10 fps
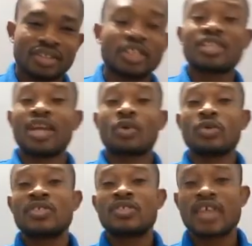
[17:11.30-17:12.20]
Just like
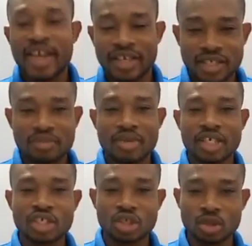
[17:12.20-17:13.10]
we said,
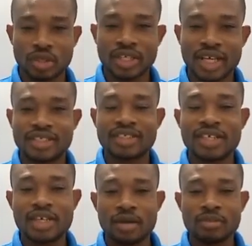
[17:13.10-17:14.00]
make sure that
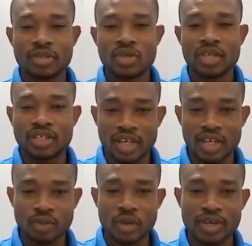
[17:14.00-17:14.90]
the numbers you're
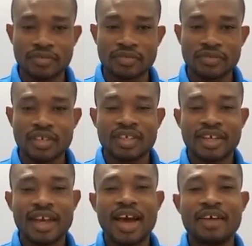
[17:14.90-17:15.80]
dealing with,
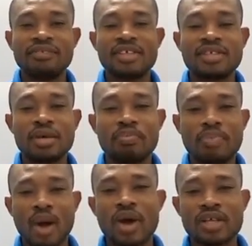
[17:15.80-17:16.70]
they have the same
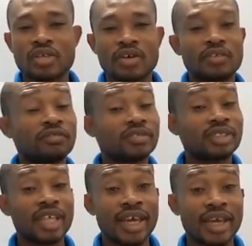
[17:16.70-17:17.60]
powers of
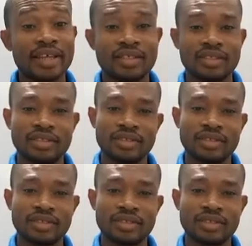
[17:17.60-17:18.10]
10.